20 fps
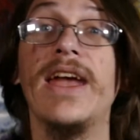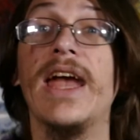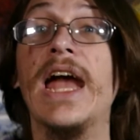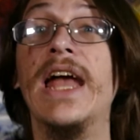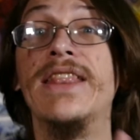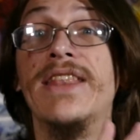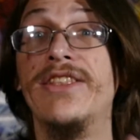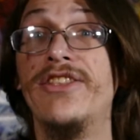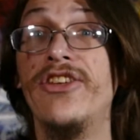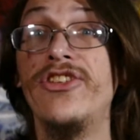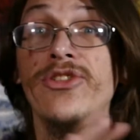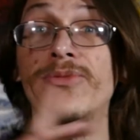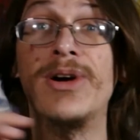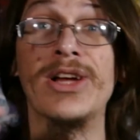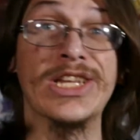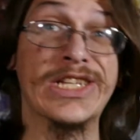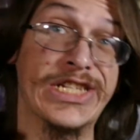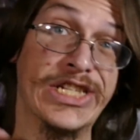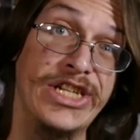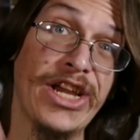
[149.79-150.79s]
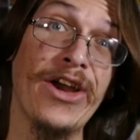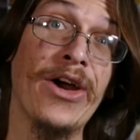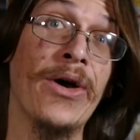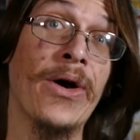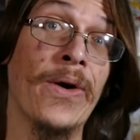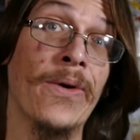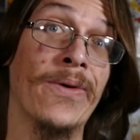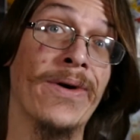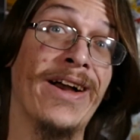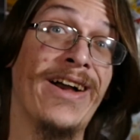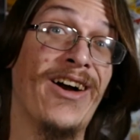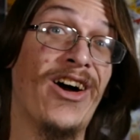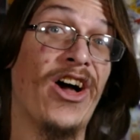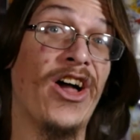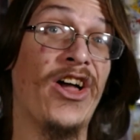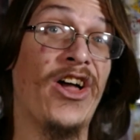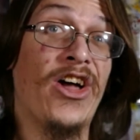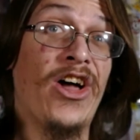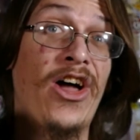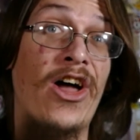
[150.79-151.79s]
And the Digimon show,
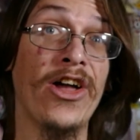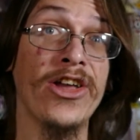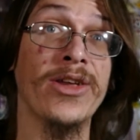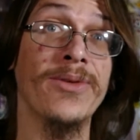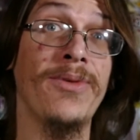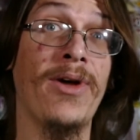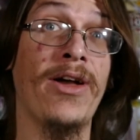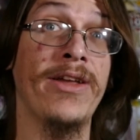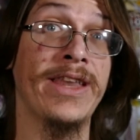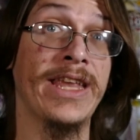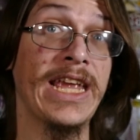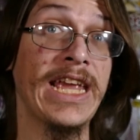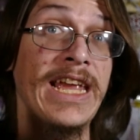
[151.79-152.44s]
Agumon